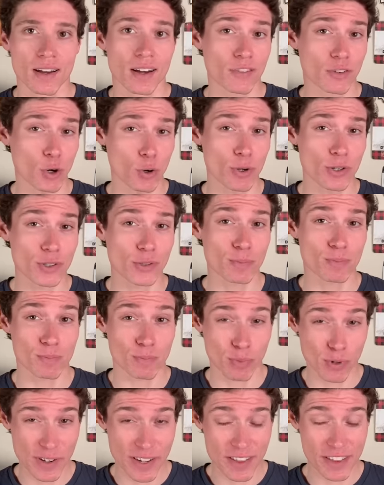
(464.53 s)
Of course,
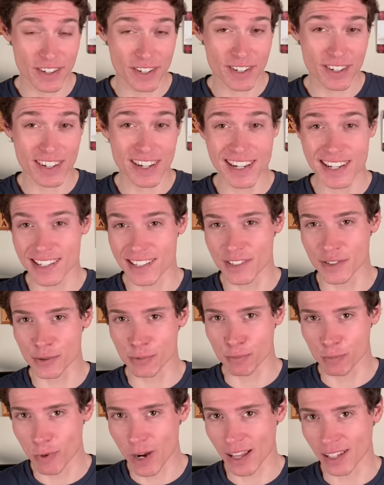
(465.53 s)
breather is
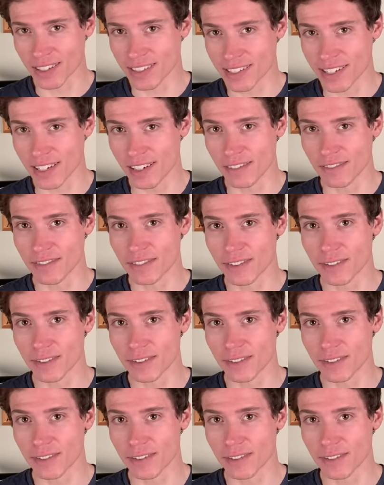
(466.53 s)
relative.